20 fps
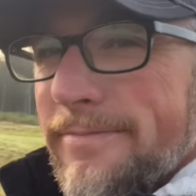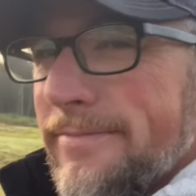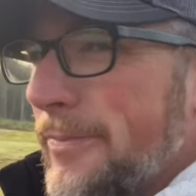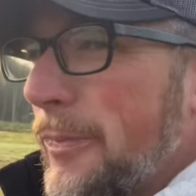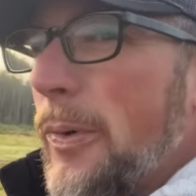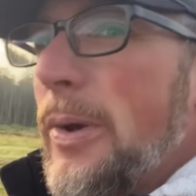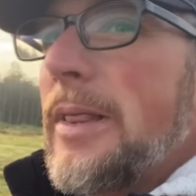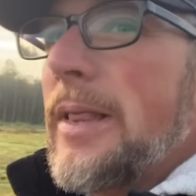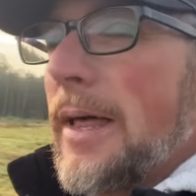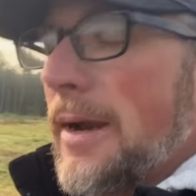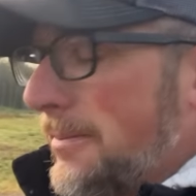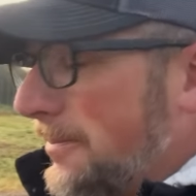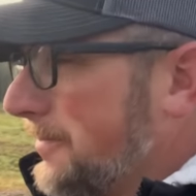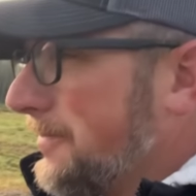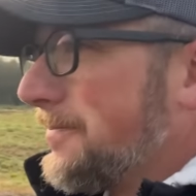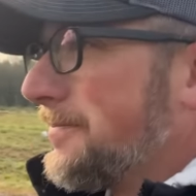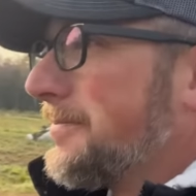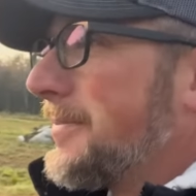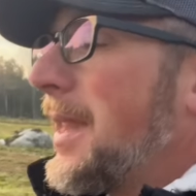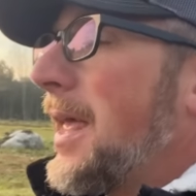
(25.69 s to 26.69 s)
We let them
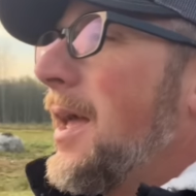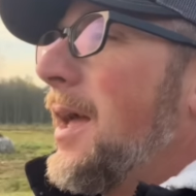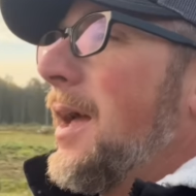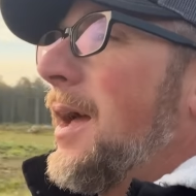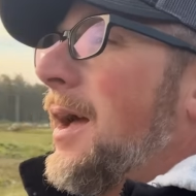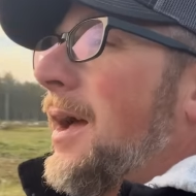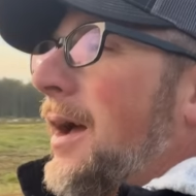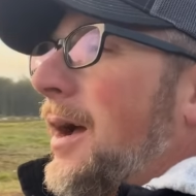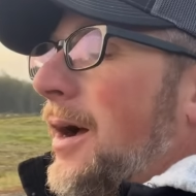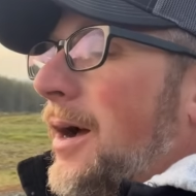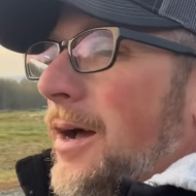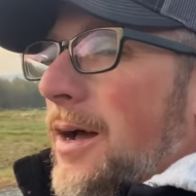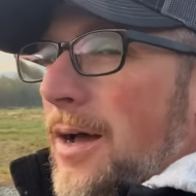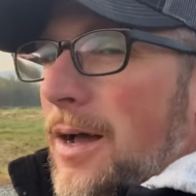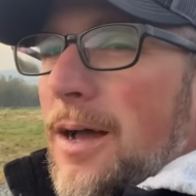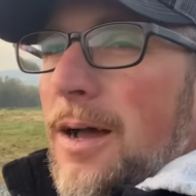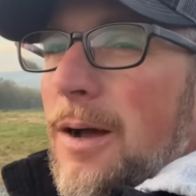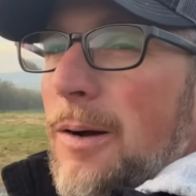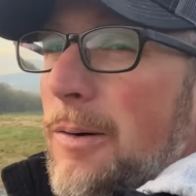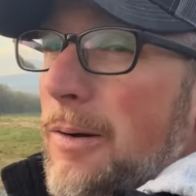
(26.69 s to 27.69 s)

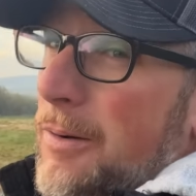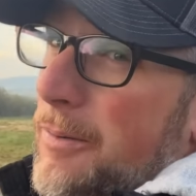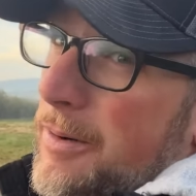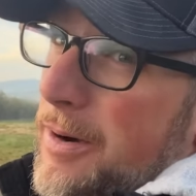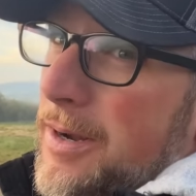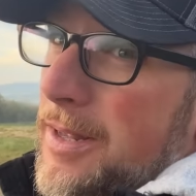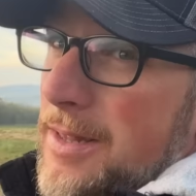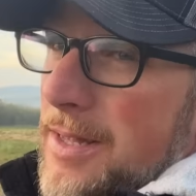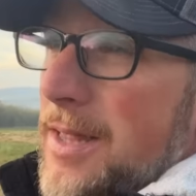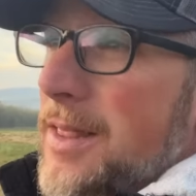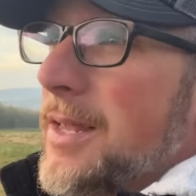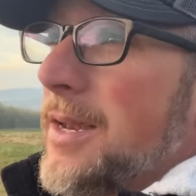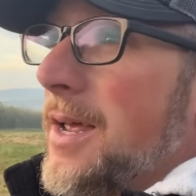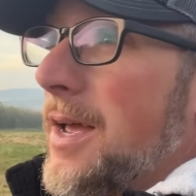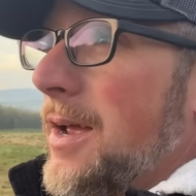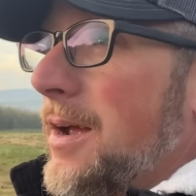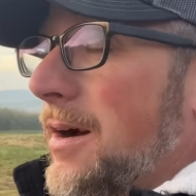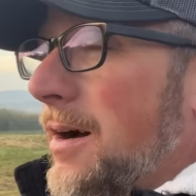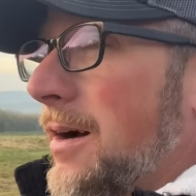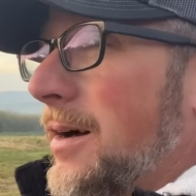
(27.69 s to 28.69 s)
we were working the other
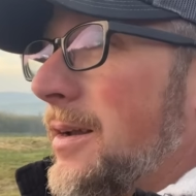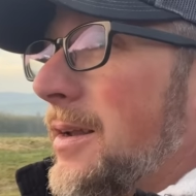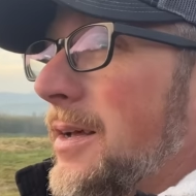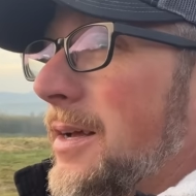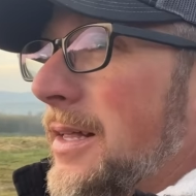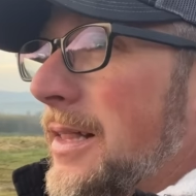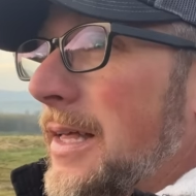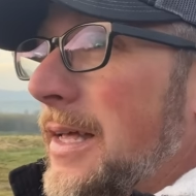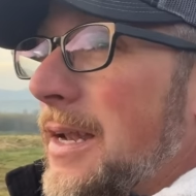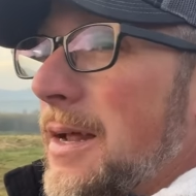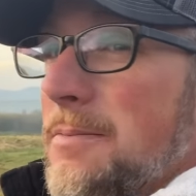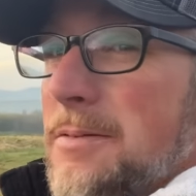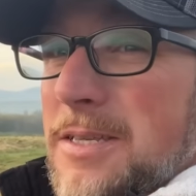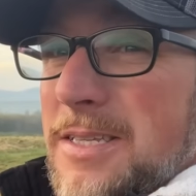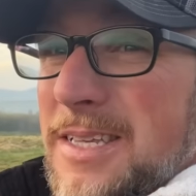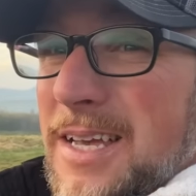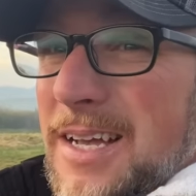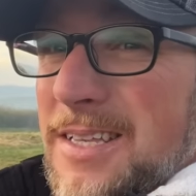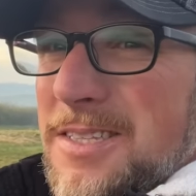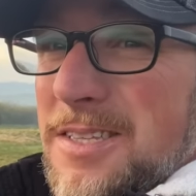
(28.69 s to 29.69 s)
day on cleaning up the
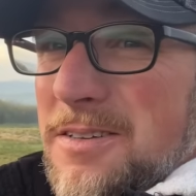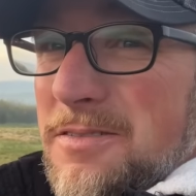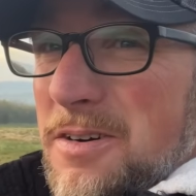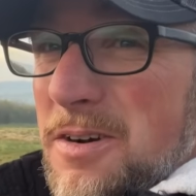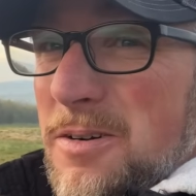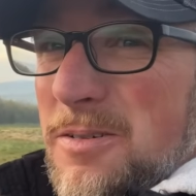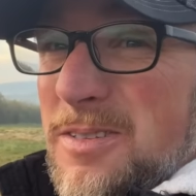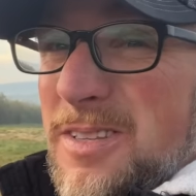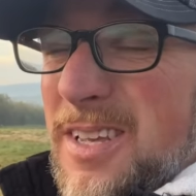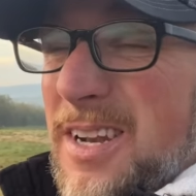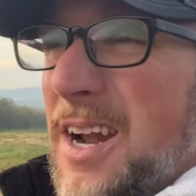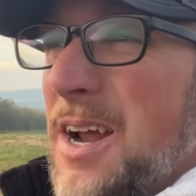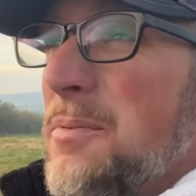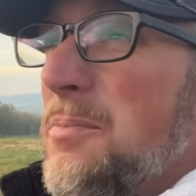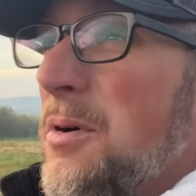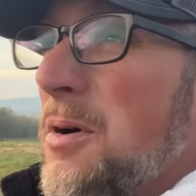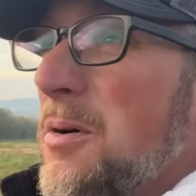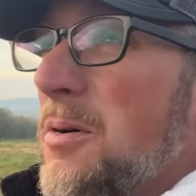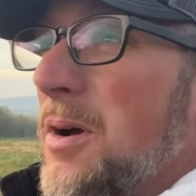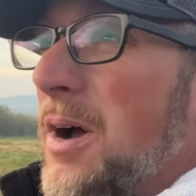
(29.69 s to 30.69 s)
sides of the roads, and I
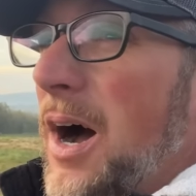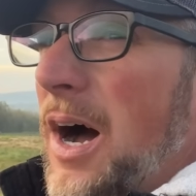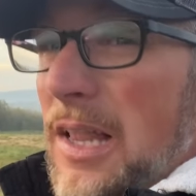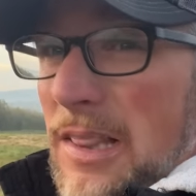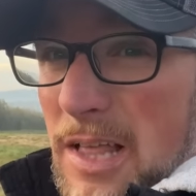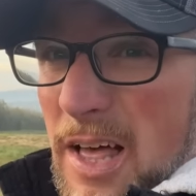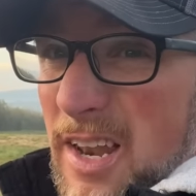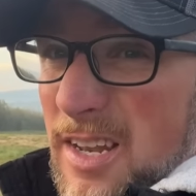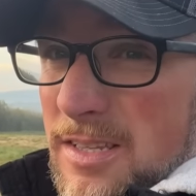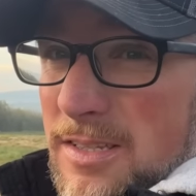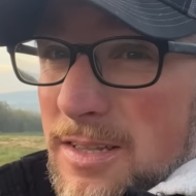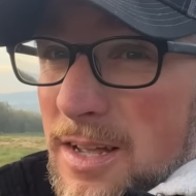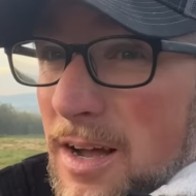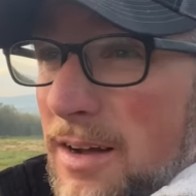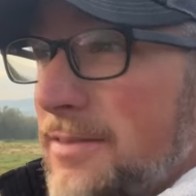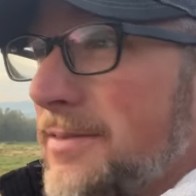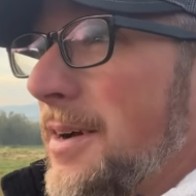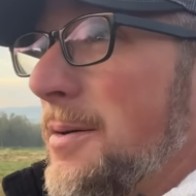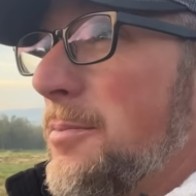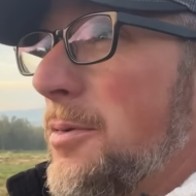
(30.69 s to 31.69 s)
broke a lot of
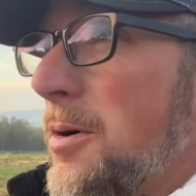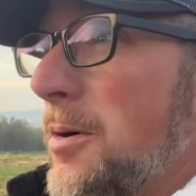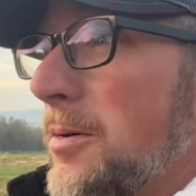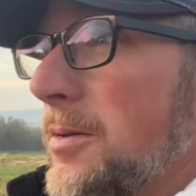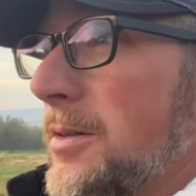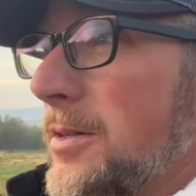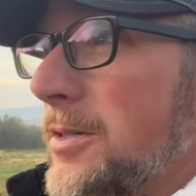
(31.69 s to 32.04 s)
stuff. I broke the